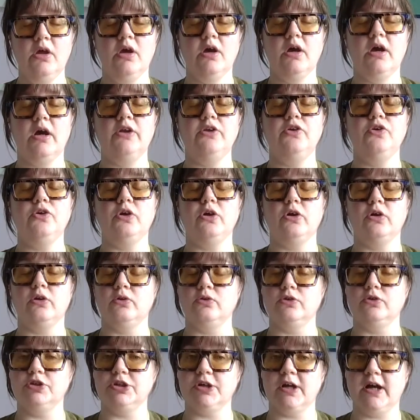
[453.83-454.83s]
And you can
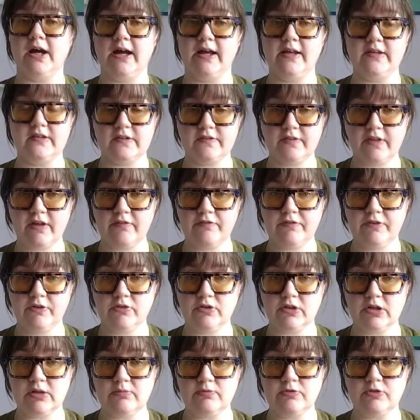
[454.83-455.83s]
close your eyes if that
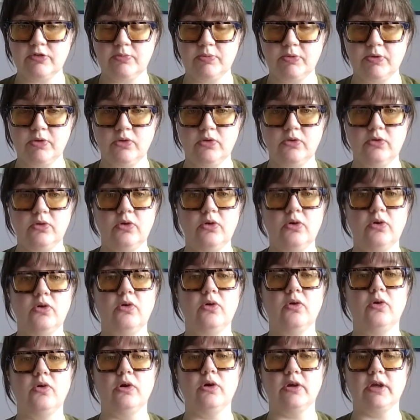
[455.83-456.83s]
feels comfortable,
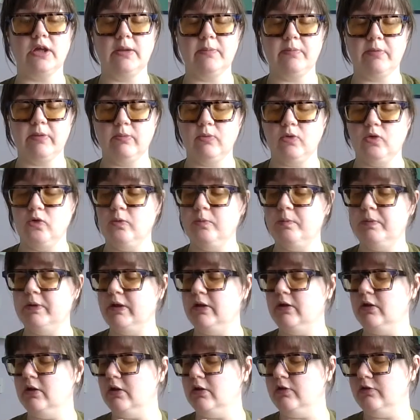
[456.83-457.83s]
or keep them
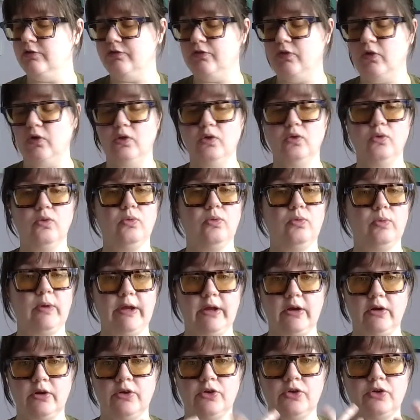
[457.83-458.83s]
open and follow
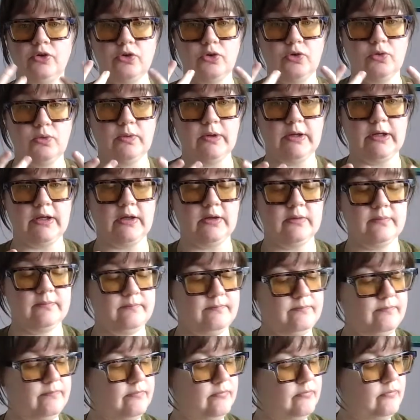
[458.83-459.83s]
where you're going
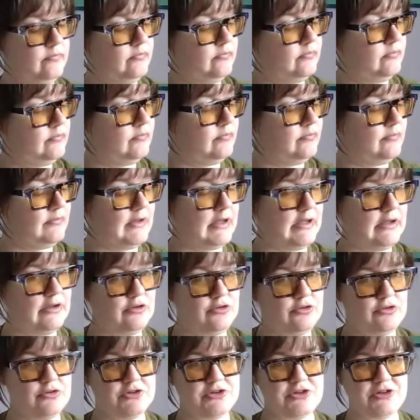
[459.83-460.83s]
in
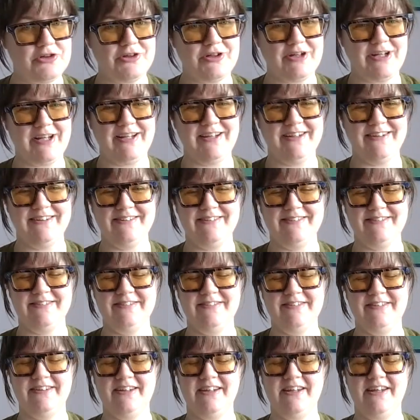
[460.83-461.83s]
your journey.
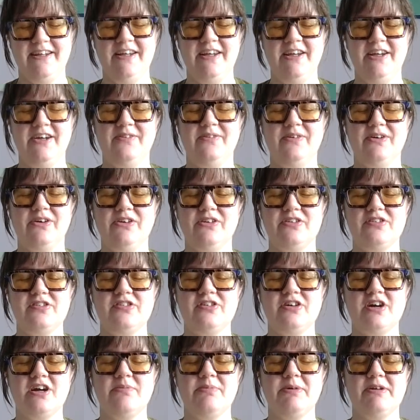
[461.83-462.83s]
We're going to
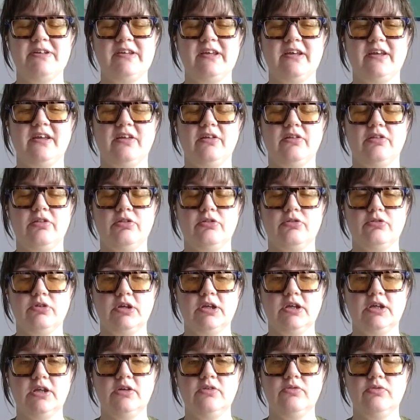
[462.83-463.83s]
start by taking
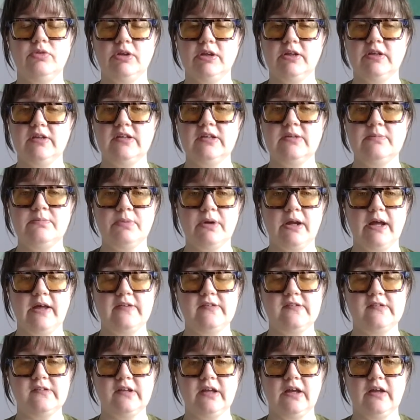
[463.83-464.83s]
3 really deep
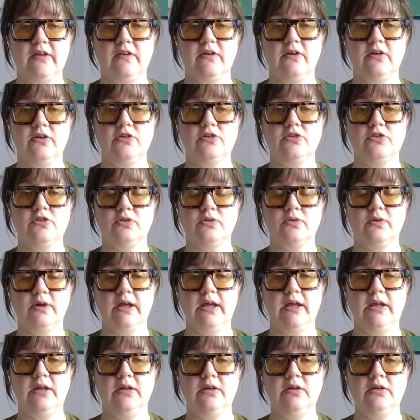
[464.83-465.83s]
breaths together. So
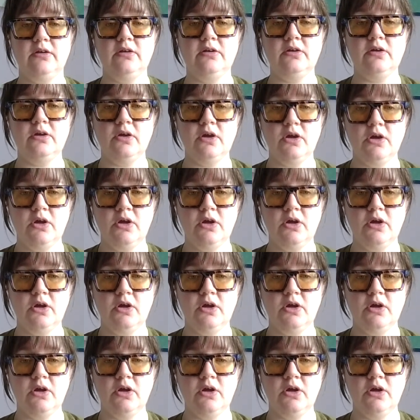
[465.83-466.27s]
in,